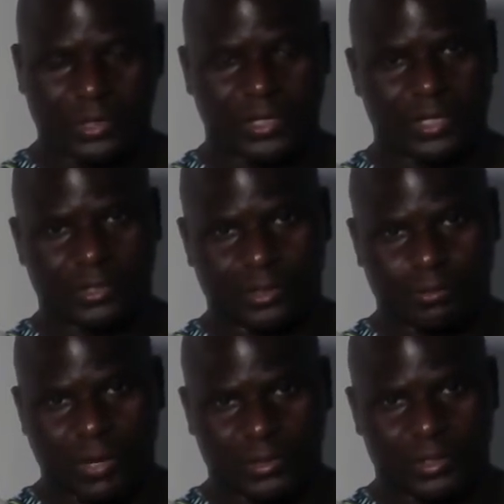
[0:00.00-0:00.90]
and this
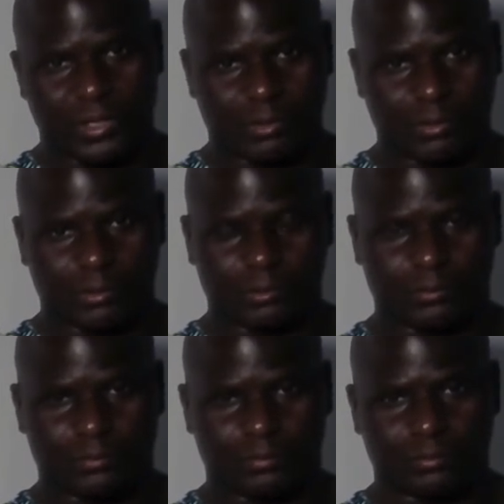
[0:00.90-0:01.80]
white candle.
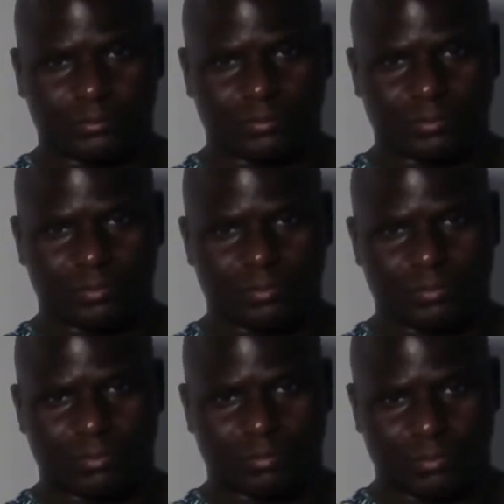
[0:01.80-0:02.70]

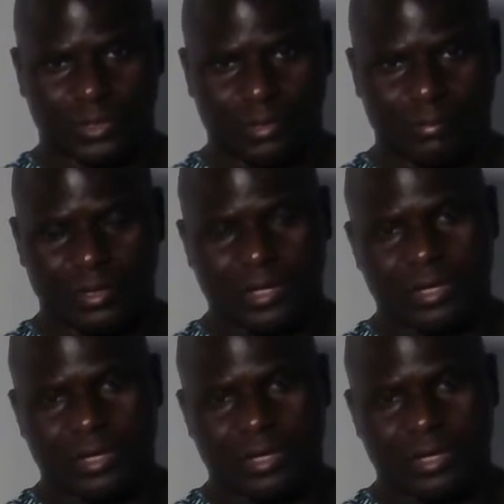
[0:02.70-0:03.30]
Okay?